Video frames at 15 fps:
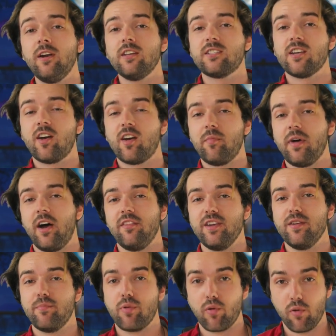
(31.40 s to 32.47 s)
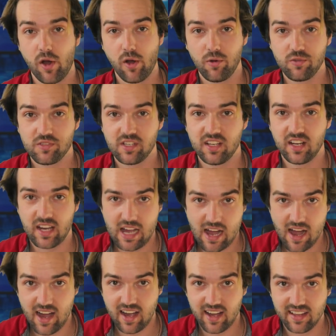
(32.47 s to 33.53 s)
to talk about the pros and
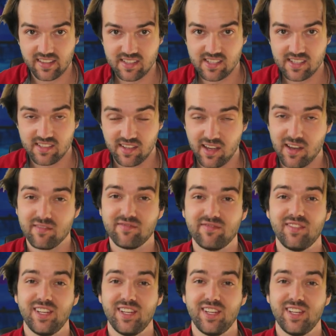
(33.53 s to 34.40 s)
cons of